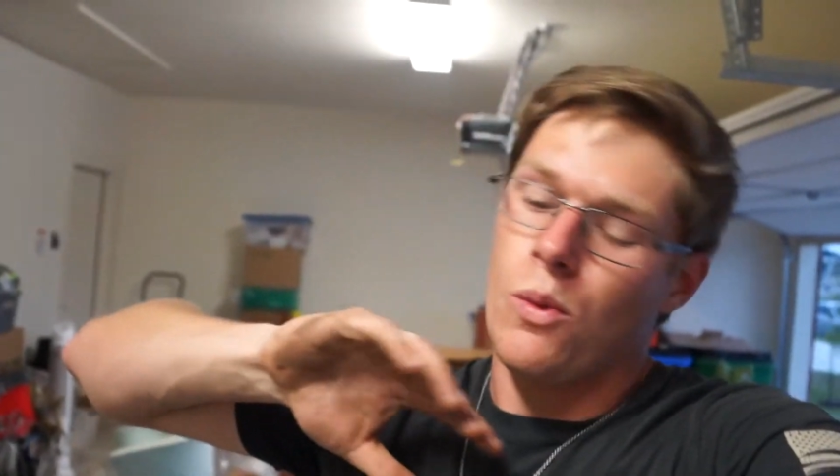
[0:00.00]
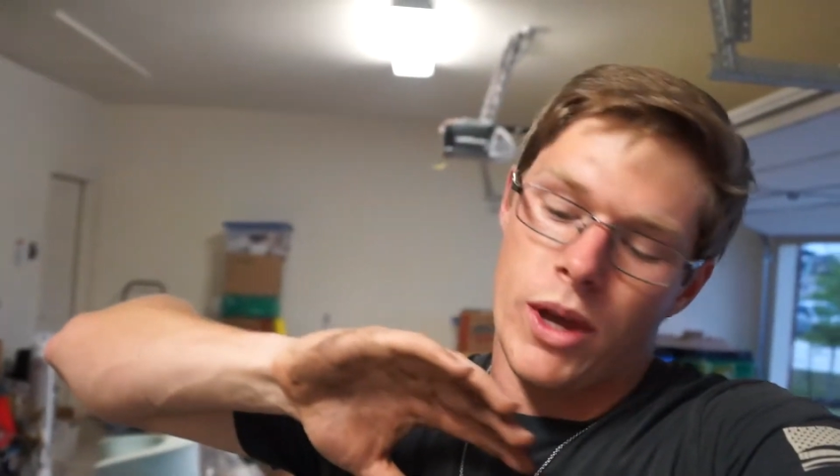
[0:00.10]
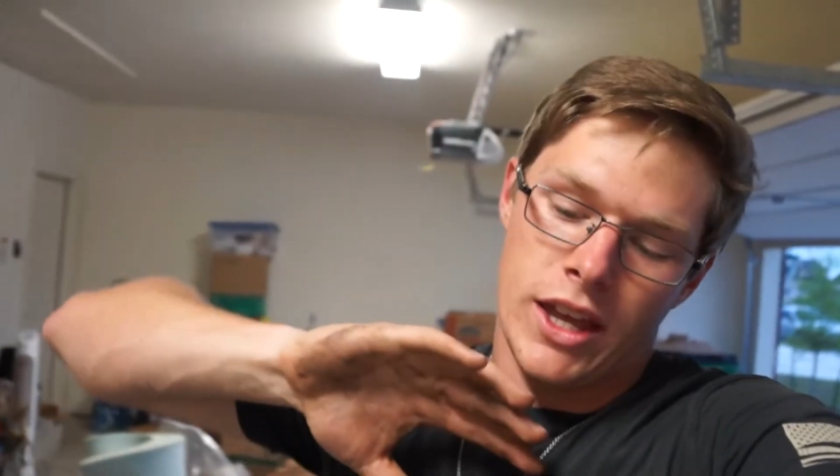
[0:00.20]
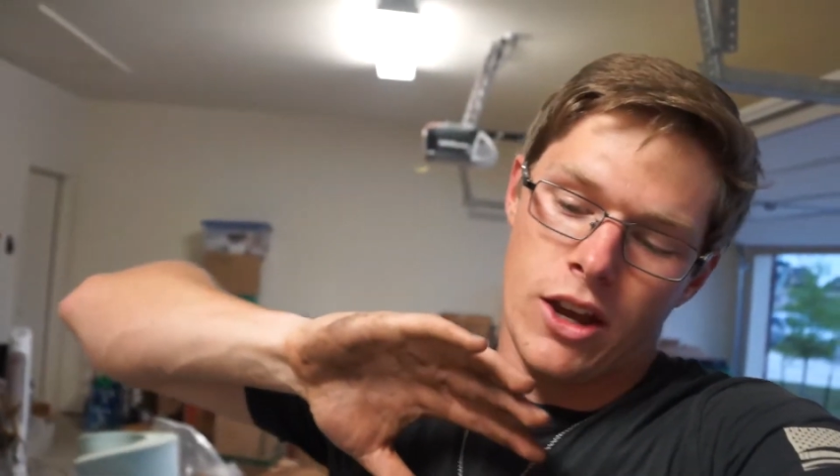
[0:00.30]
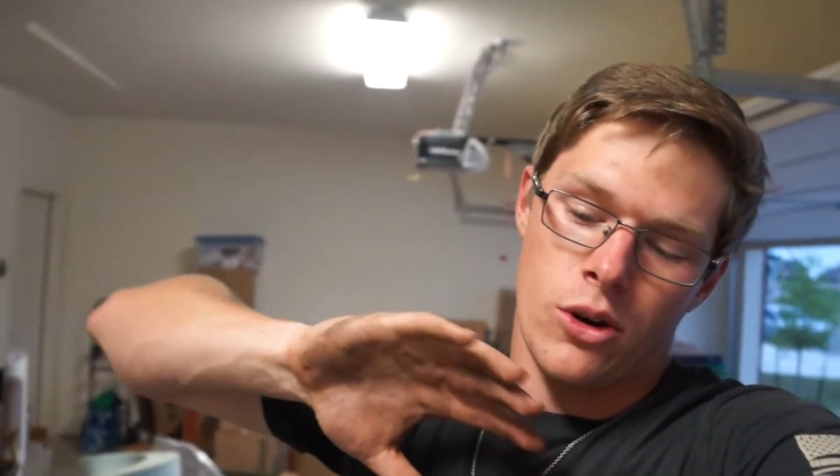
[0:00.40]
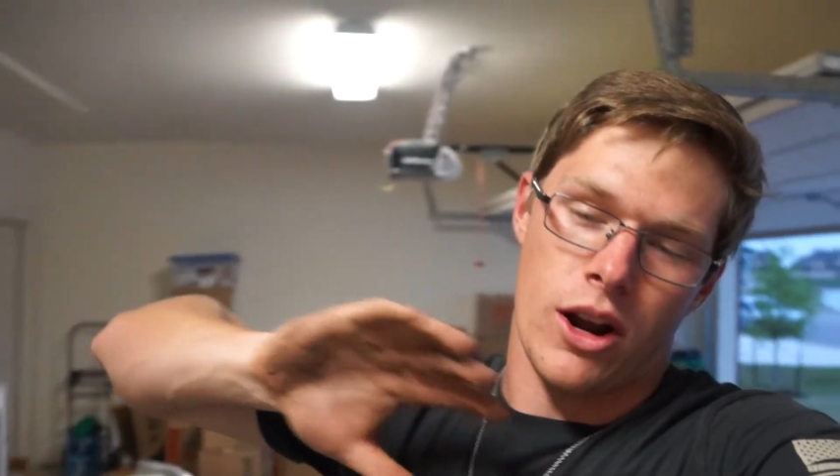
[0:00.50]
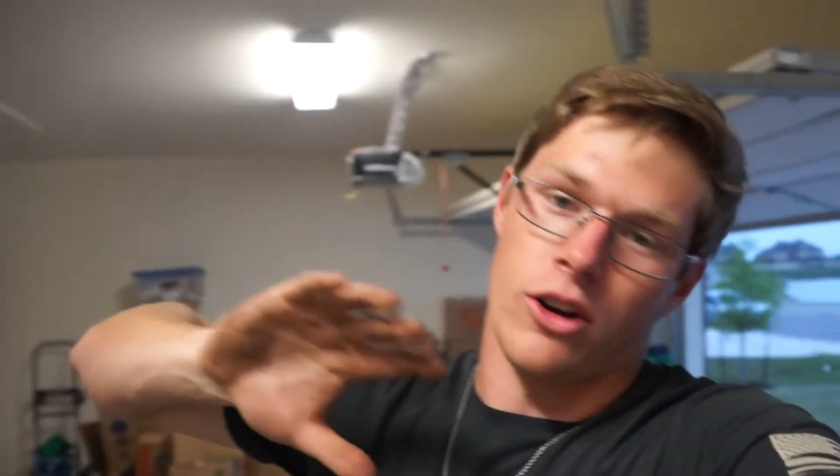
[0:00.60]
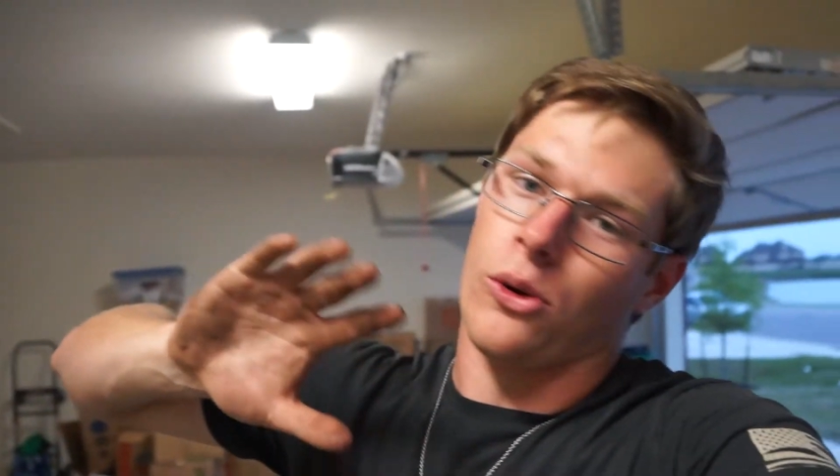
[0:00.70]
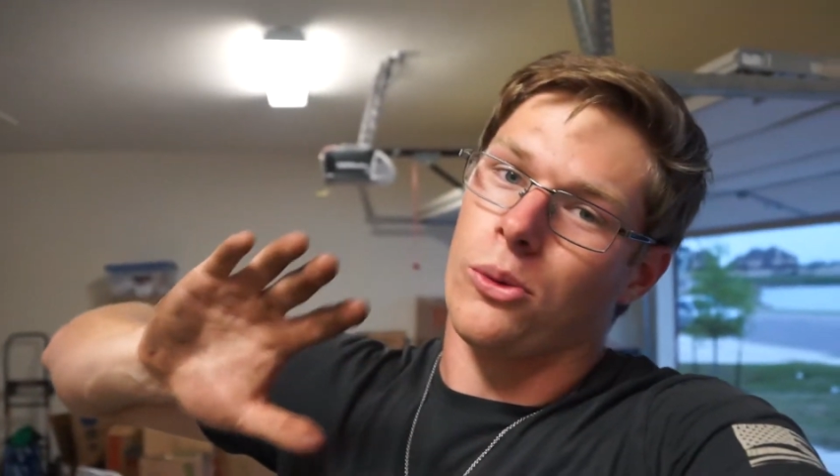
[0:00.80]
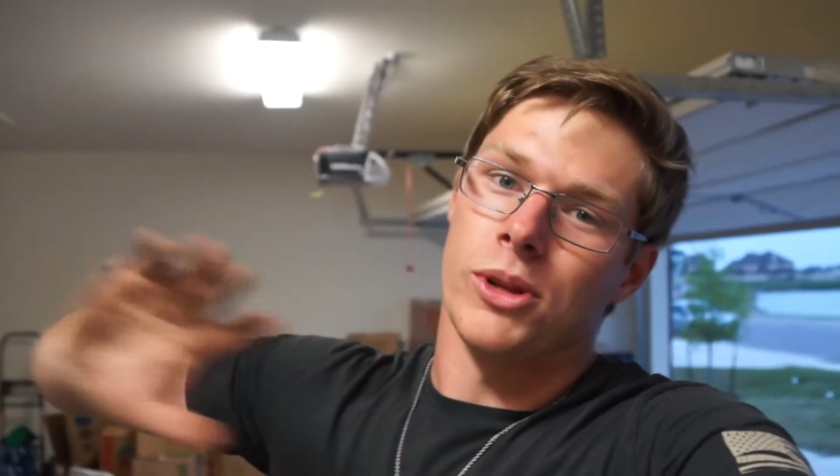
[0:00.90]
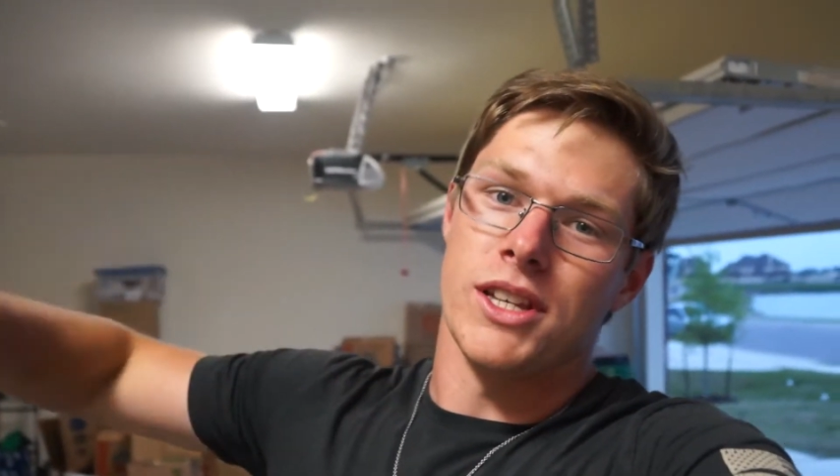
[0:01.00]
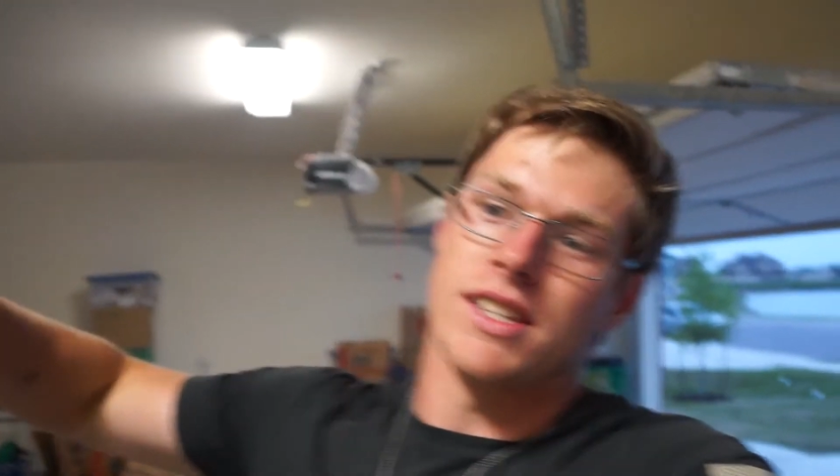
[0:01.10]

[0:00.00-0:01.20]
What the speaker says: We can go to our normally